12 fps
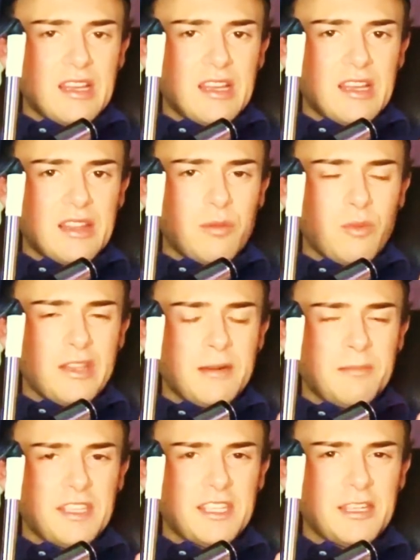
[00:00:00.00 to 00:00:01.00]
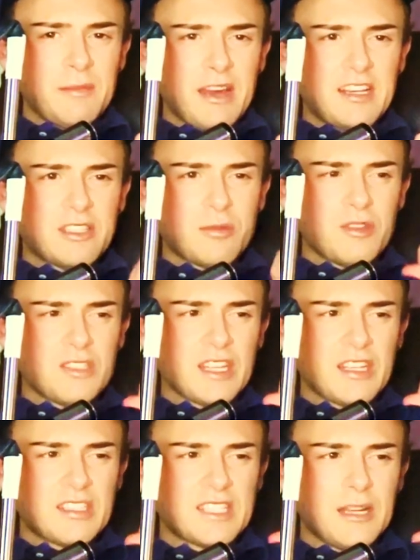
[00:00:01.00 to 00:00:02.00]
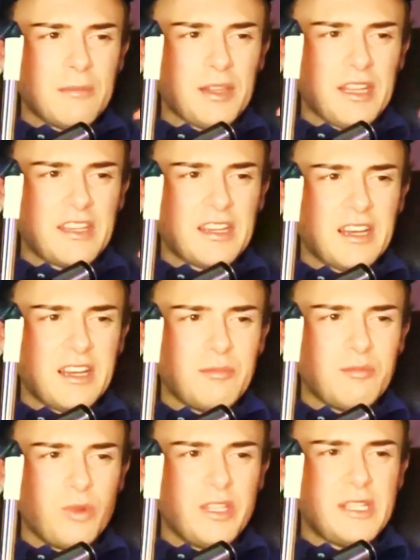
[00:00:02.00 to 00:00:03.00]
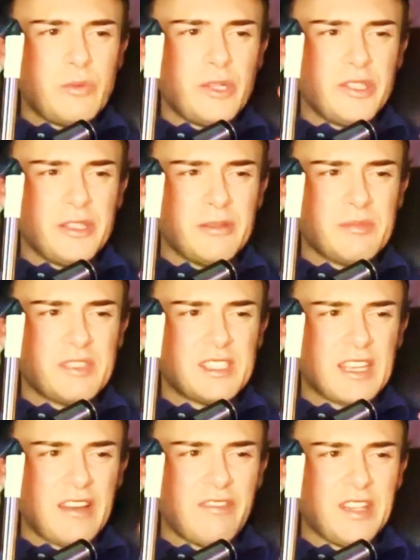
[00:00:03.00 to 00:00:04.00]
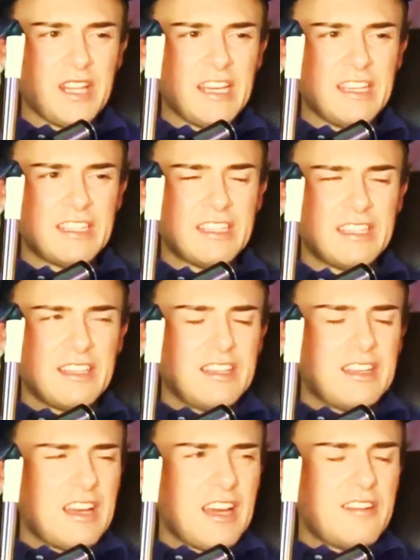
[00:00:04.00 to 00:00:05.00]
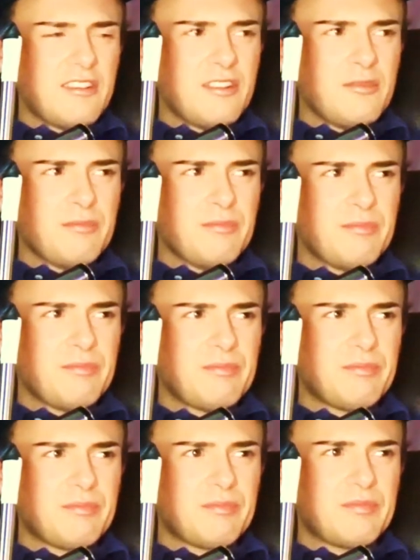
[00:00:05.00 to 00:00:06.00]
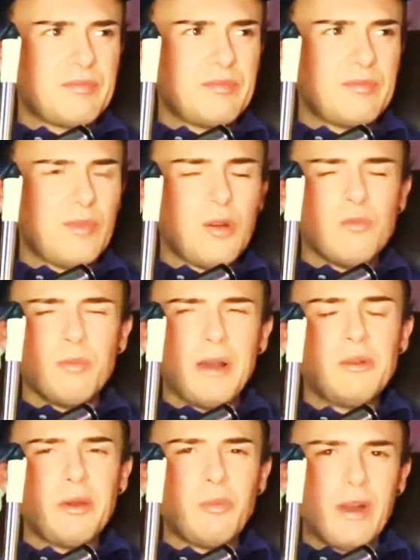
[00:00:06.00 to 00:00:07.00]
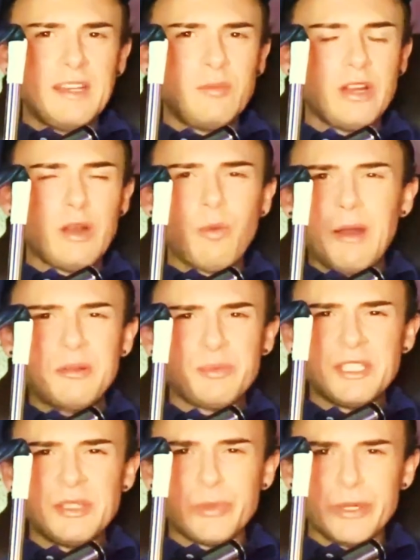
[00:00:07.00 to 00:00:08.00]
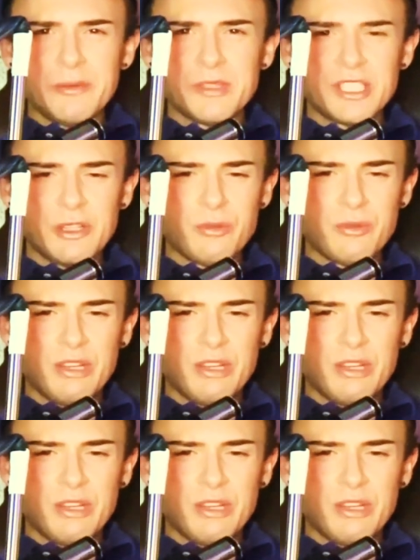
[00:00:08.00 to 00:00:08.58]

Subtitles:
one that I'm thinking about, it's almost like set up like Wendy Williams, I feel like. I don't know. By the way, why was Wendy Williams so